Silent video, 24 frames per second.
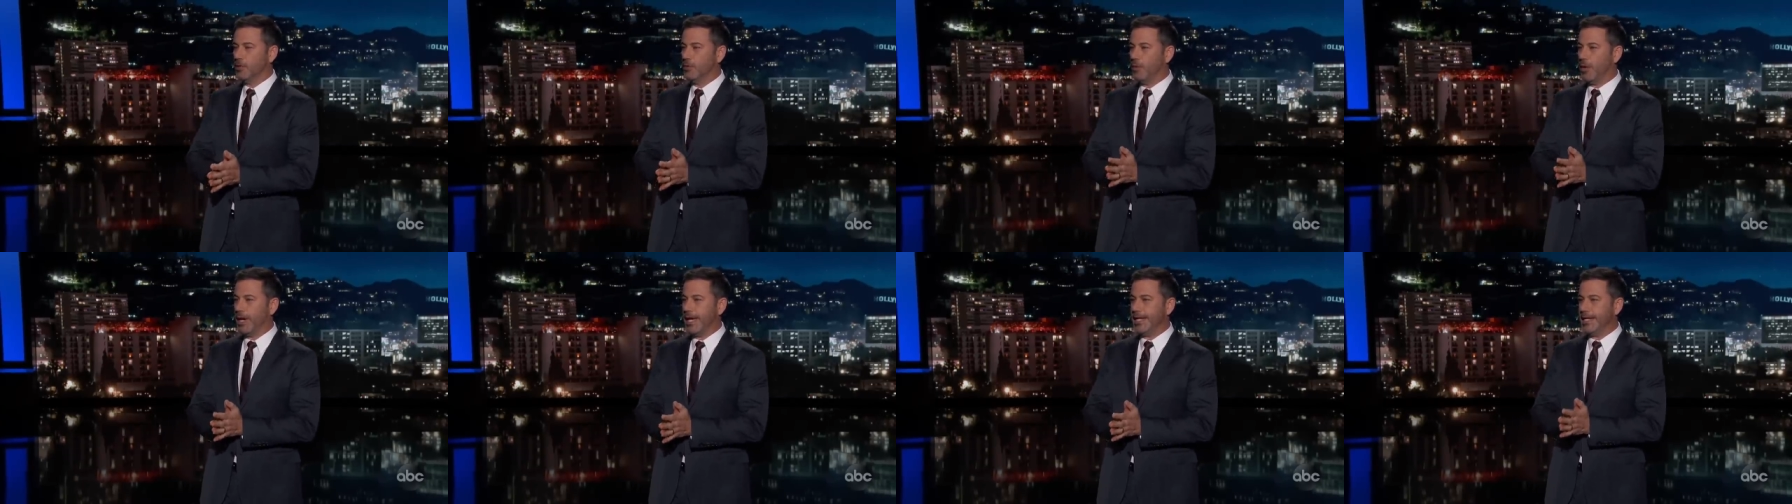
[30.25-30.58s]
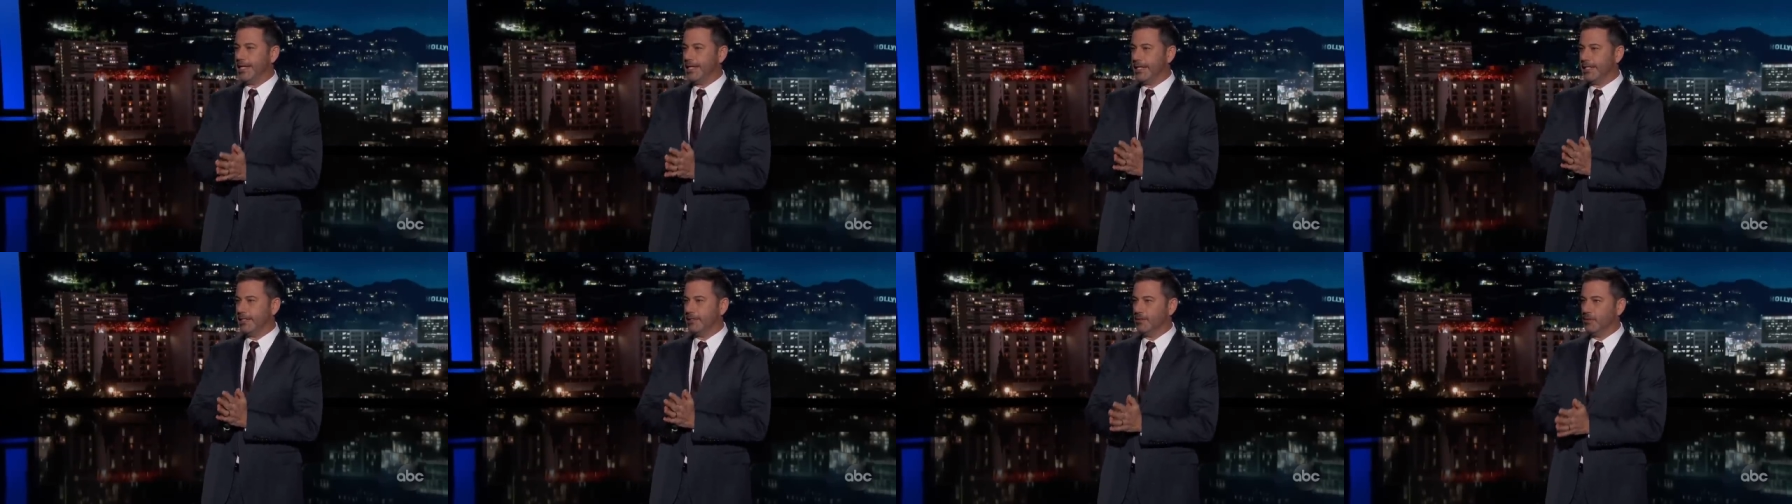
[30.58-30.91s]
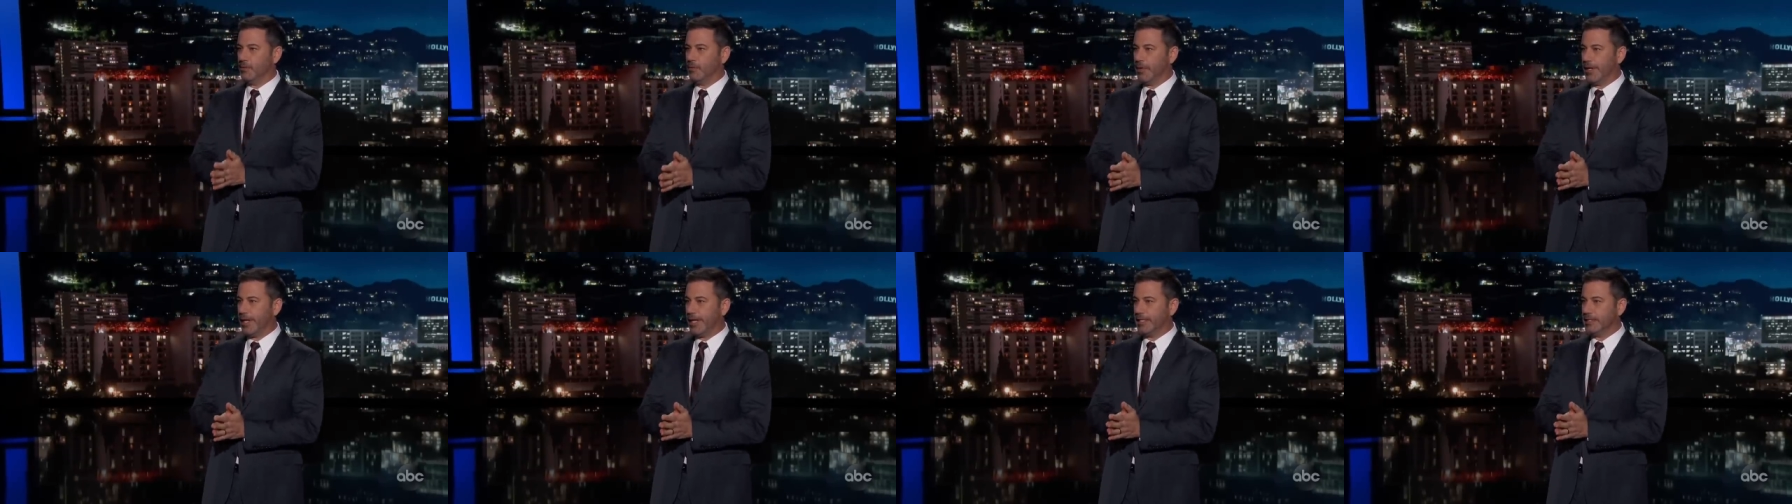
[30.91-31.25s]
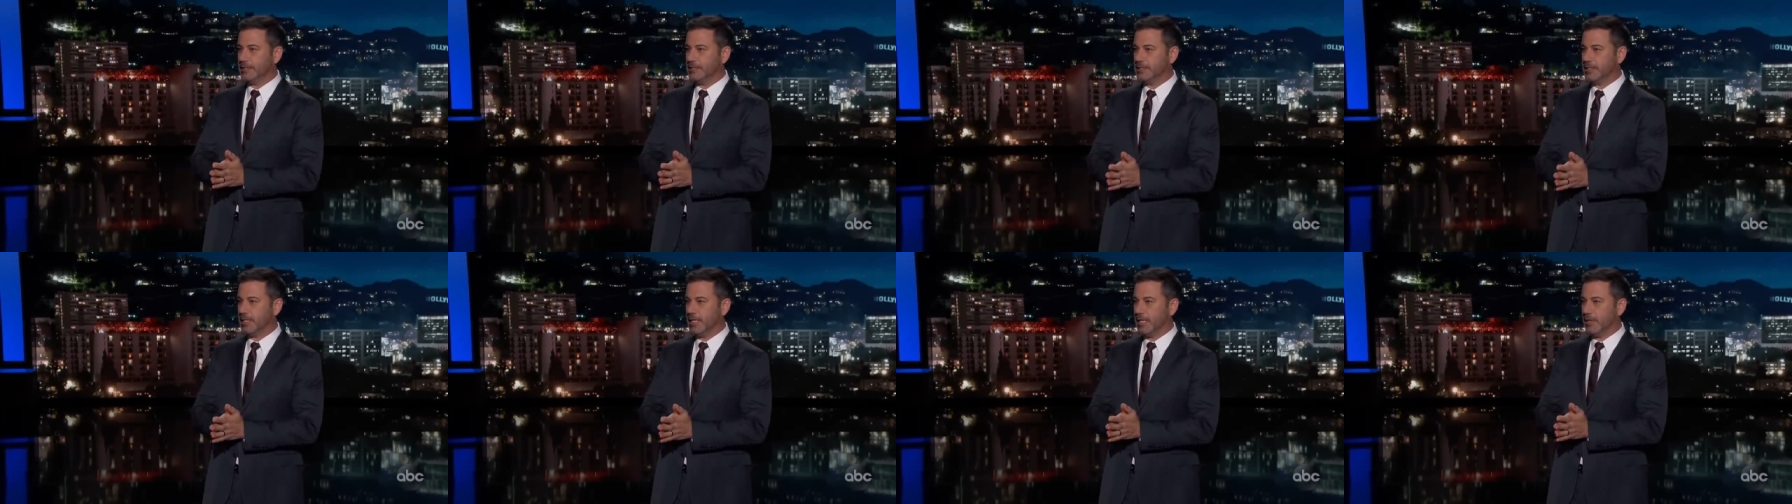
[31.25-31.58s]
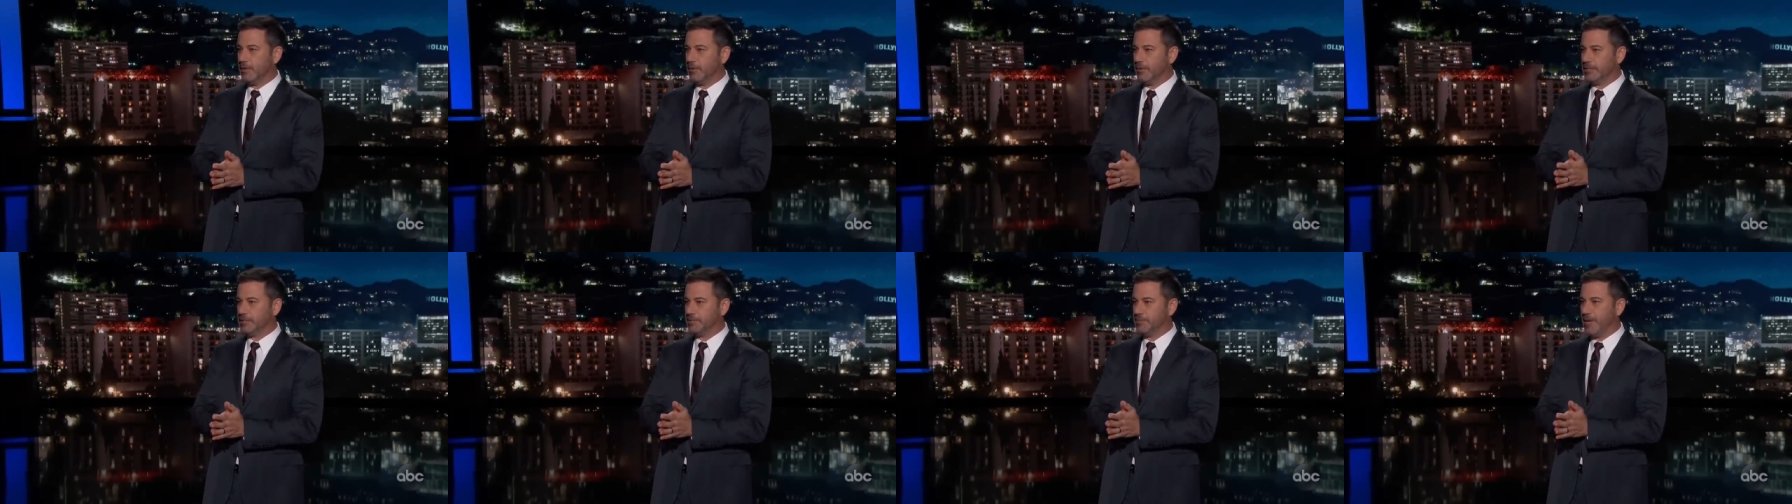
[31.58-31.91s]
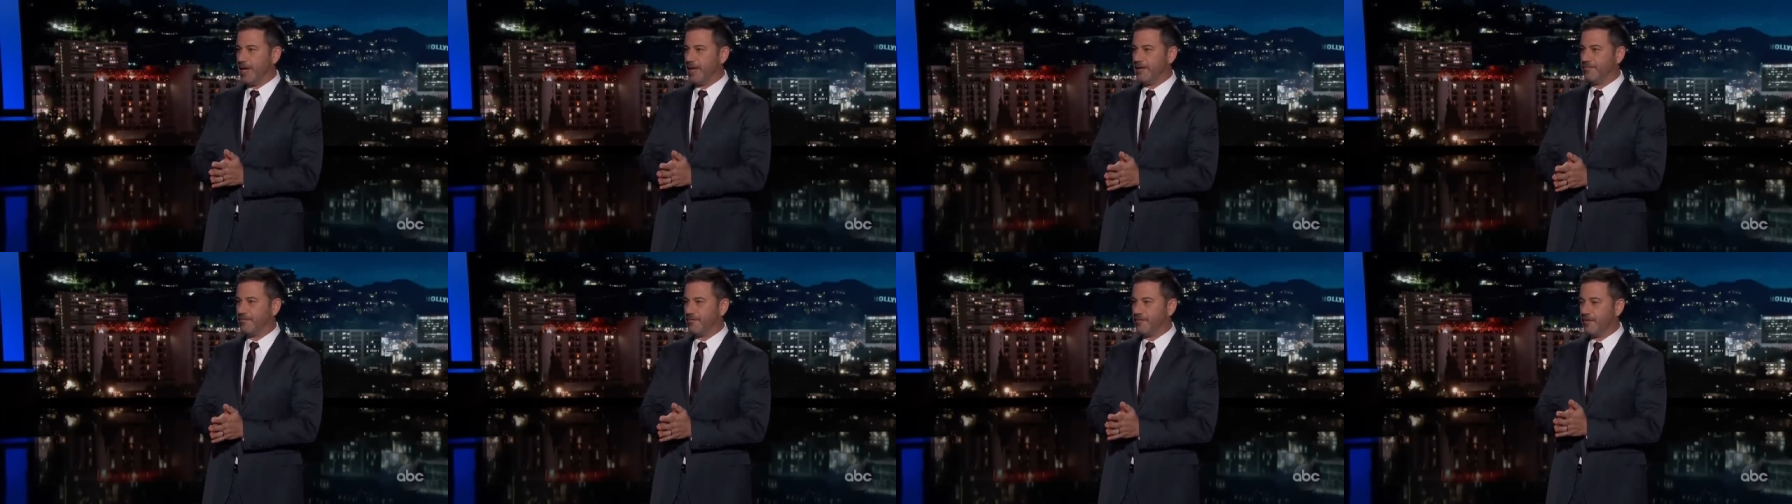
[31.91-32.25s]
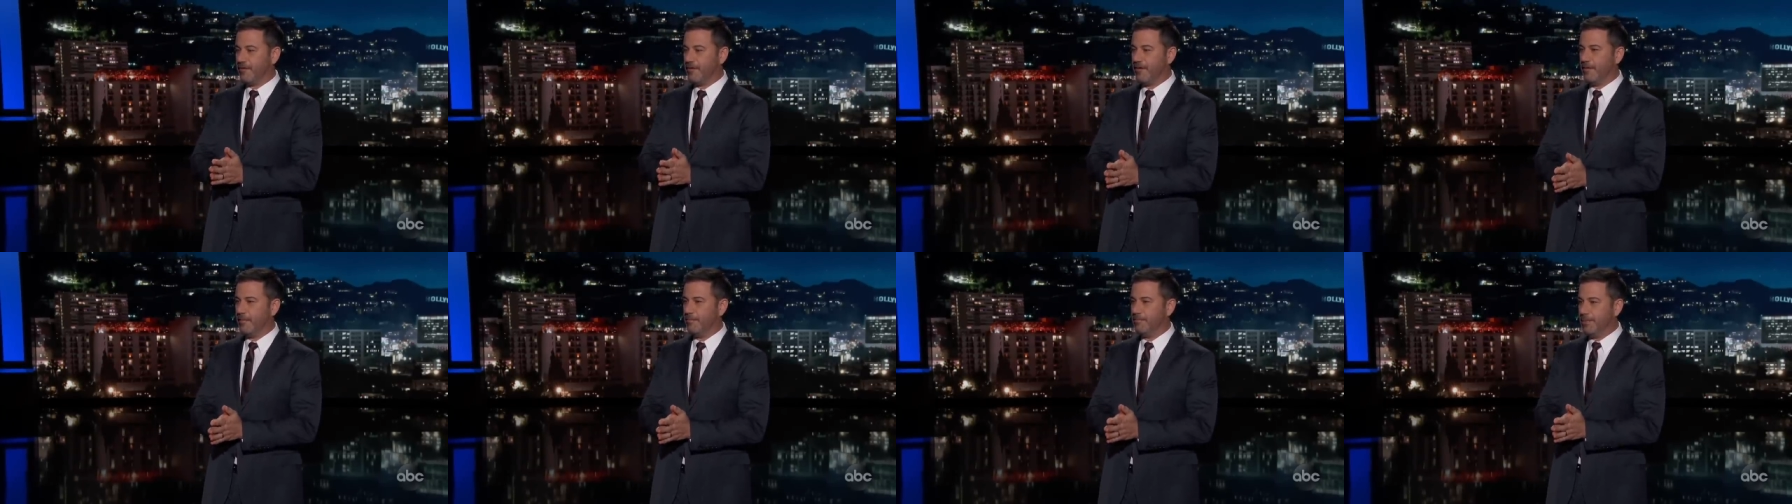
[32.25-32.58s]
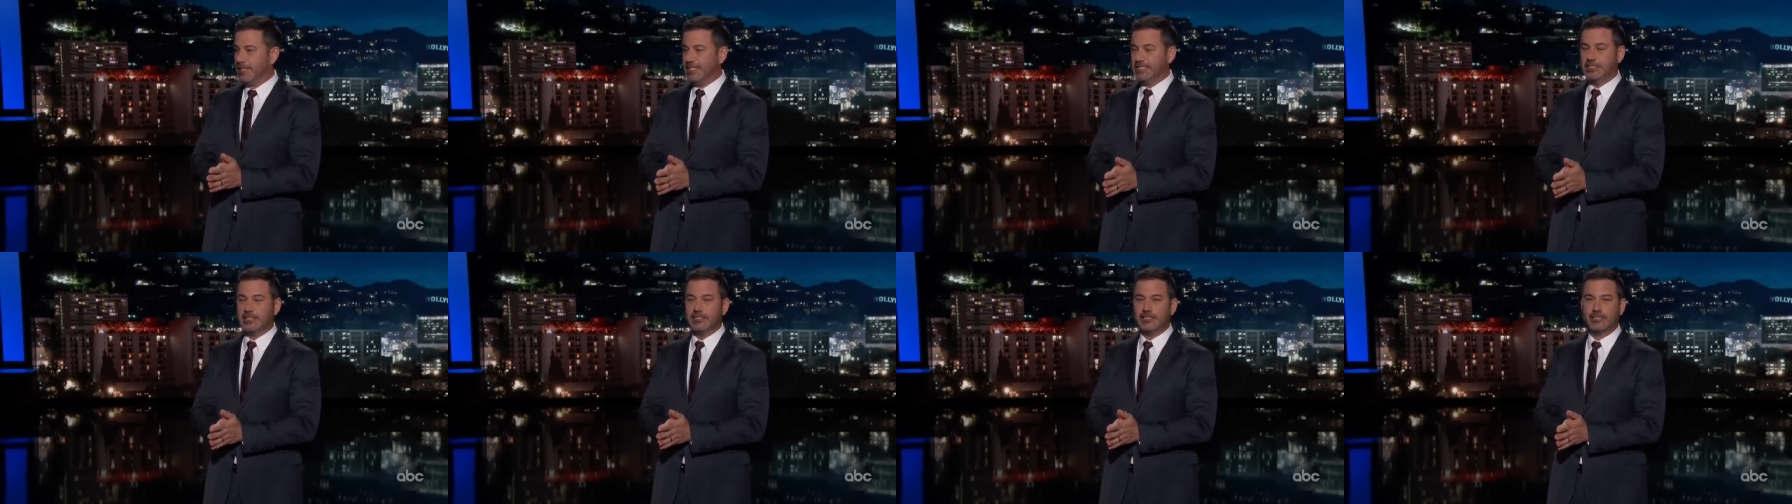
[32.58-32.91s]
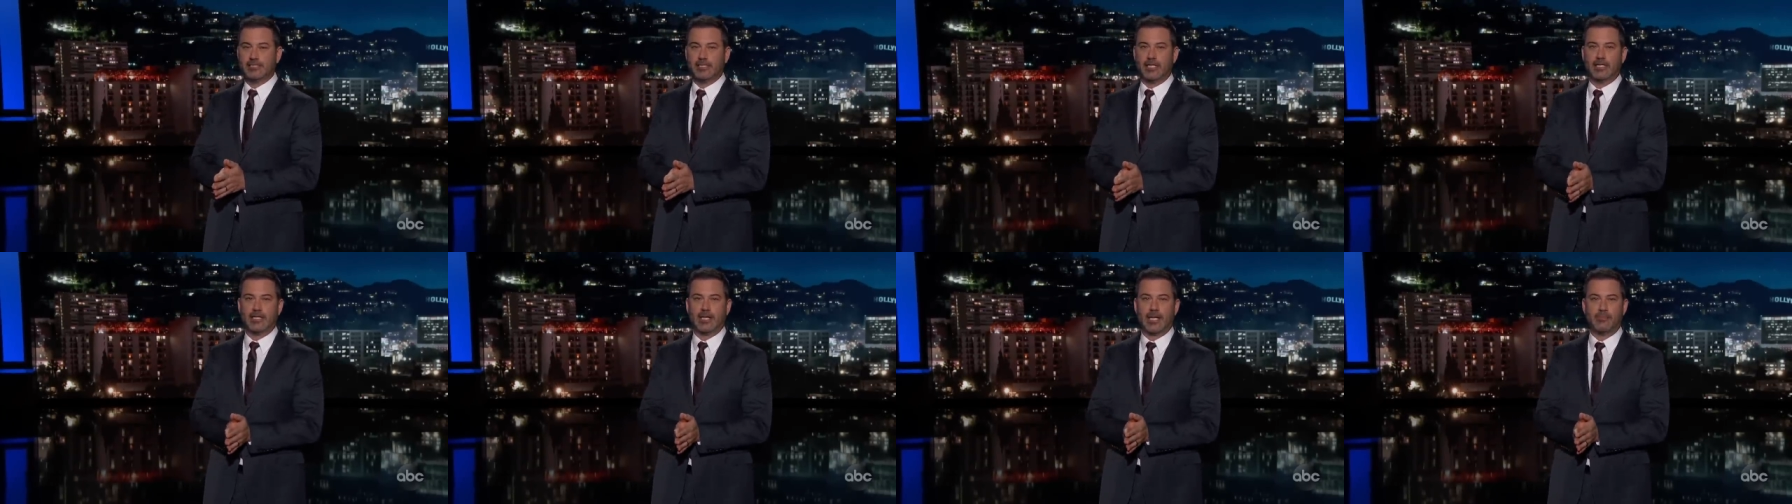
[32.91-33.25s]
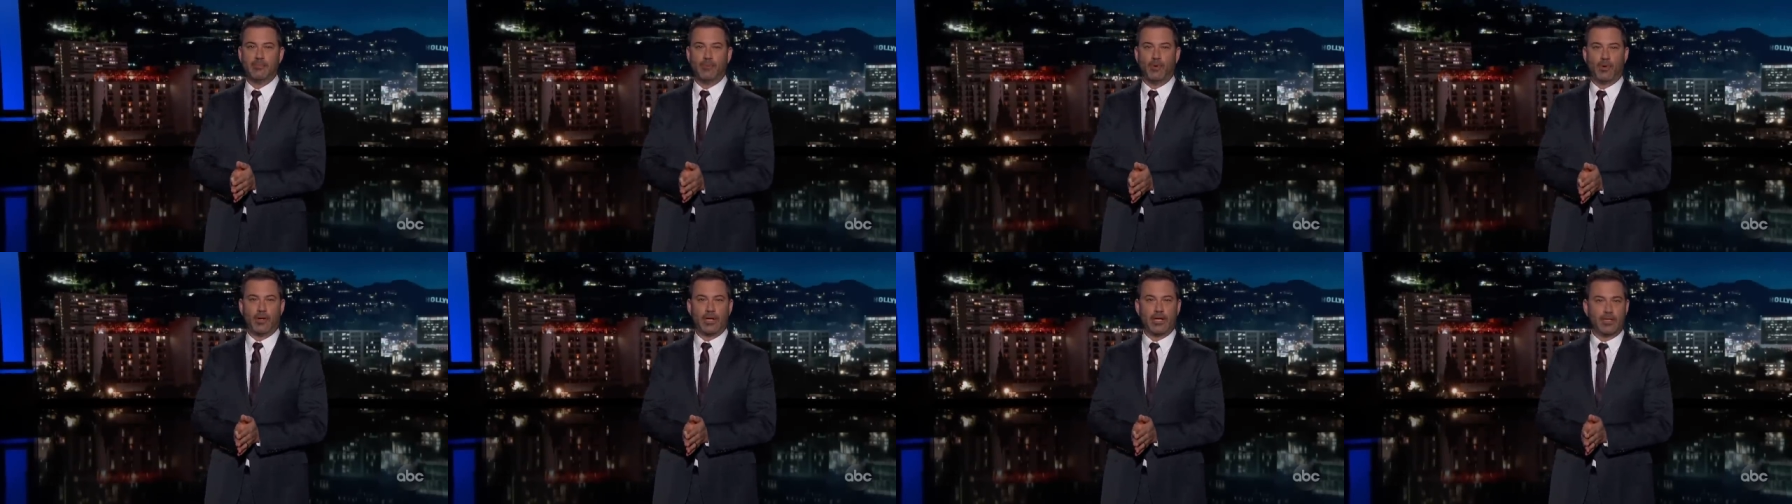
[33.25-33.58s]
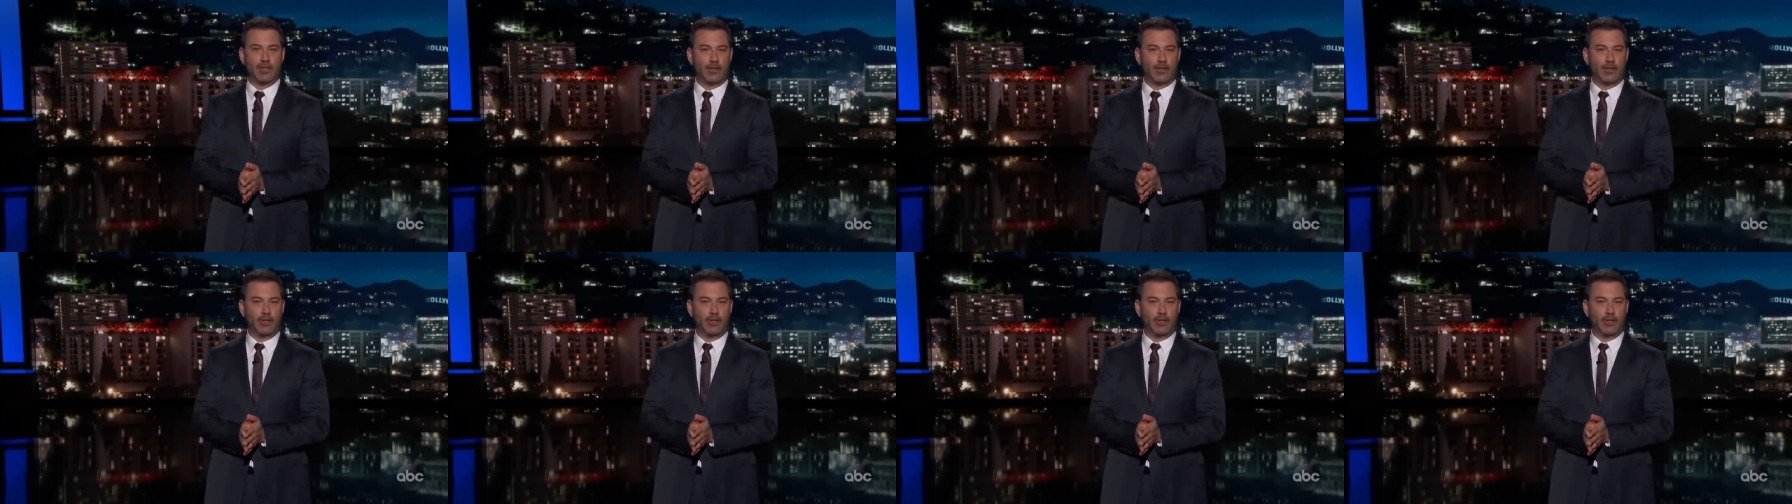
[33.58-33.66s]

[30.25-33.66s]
waiting in the wings, which made for a busy Sunday morning.